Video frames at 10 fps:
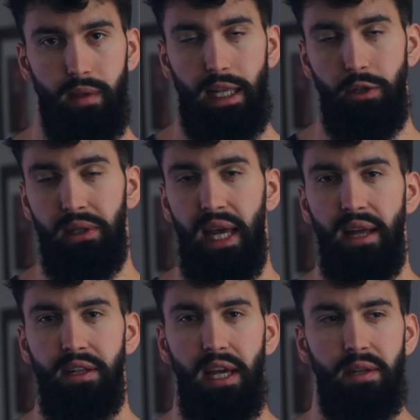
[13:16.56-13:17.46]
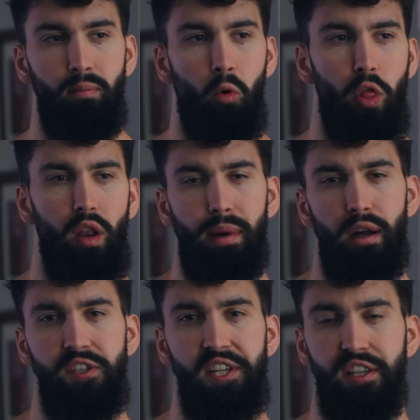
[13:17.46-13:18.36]
and you can't get more than
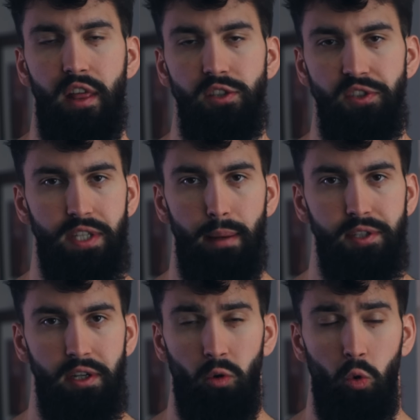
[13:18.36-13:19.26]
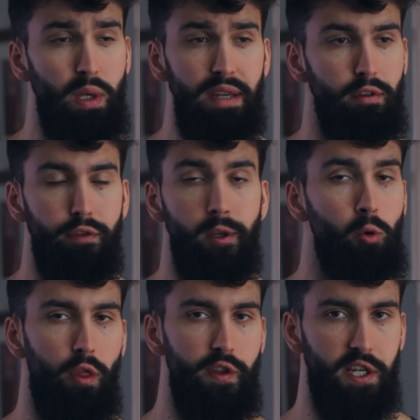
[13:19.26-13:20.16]
about 6,000 steps in, or even
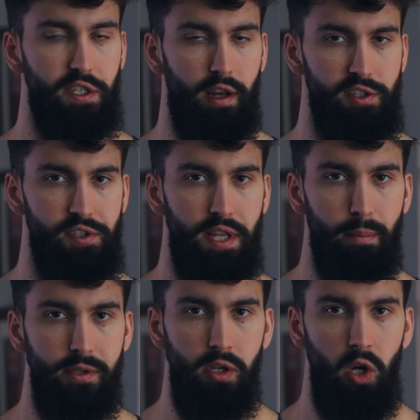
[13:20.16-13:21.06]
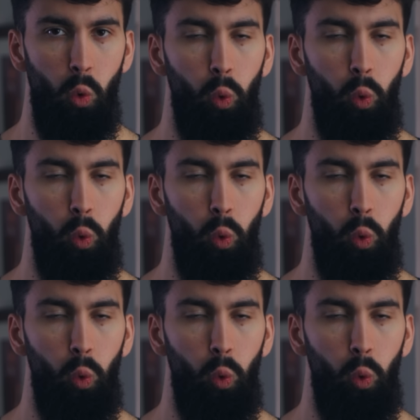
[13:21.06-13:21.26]
fewer than 6,000 steps.